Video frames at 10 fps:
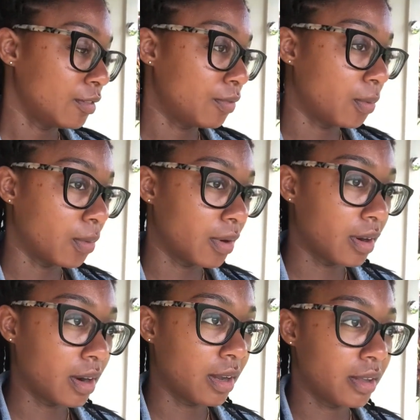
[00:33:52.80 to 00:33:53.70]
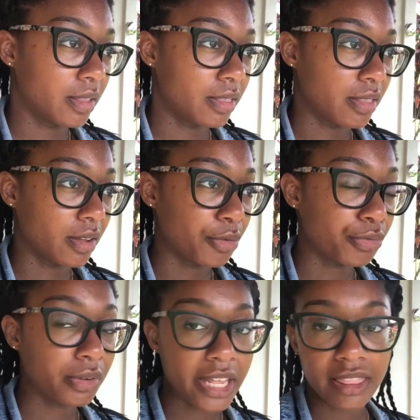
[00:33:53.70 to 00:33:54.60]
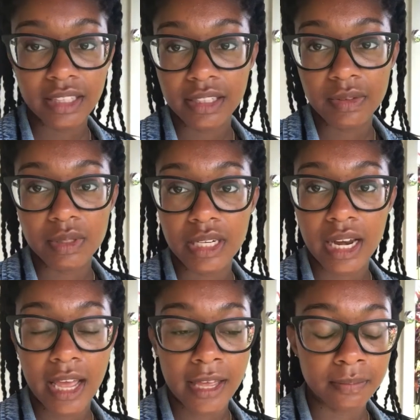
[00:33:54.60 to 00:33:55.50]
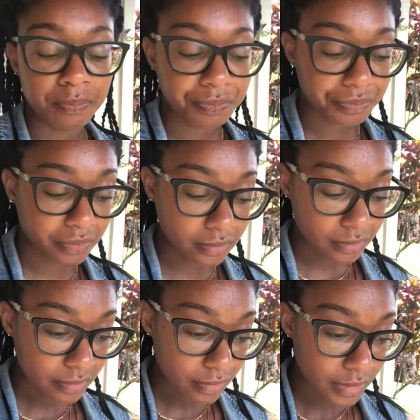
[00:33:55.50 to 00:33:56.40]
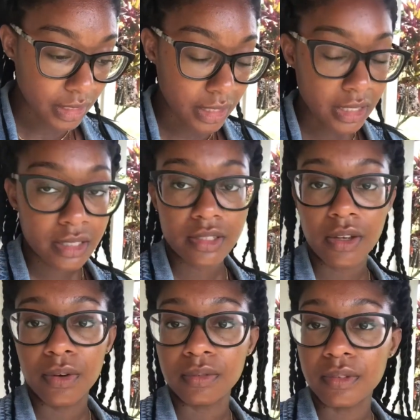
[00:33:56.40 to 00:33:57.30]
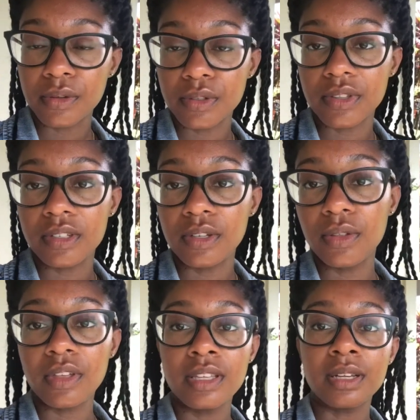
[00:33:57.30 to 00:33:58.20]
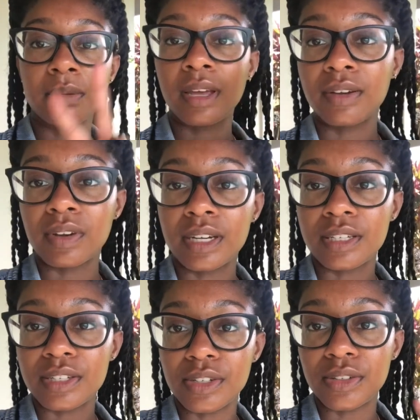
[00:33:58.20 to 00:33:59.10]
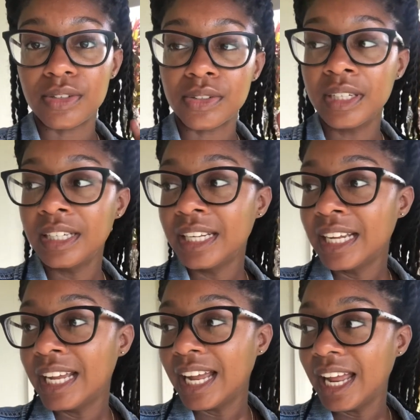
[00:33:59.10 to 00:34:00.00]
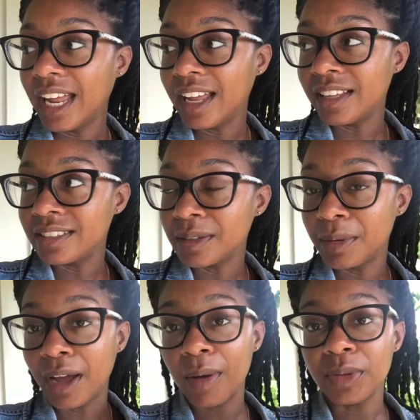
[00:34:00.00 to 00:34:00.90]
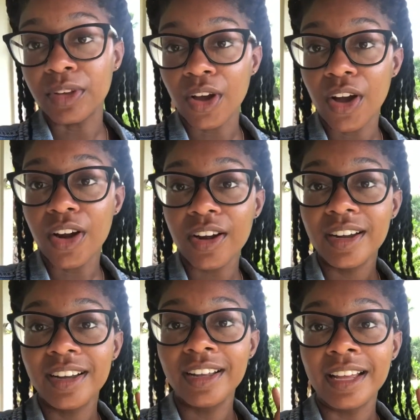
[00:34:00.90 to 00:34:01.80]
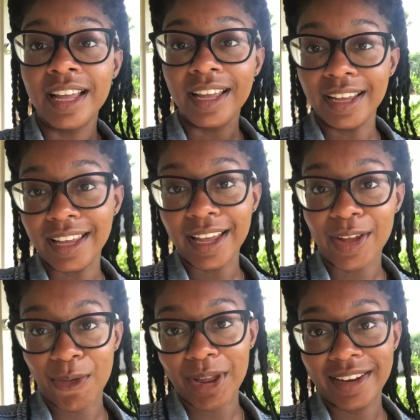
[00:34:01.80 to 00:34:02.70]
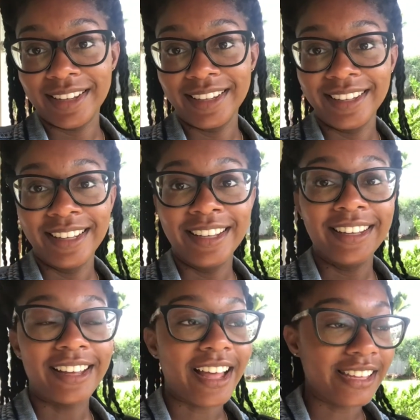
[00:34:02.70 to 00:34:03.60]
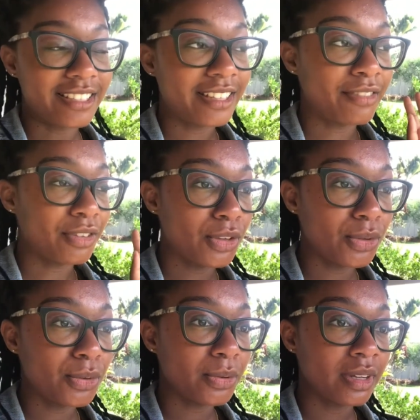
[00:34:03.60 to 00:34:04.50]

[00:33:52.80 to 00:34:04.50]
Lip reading: for the flight that leaves today. So those are the two things that I'm getting ready to do, and I'm gonna hop in the car and get going. Guys, if you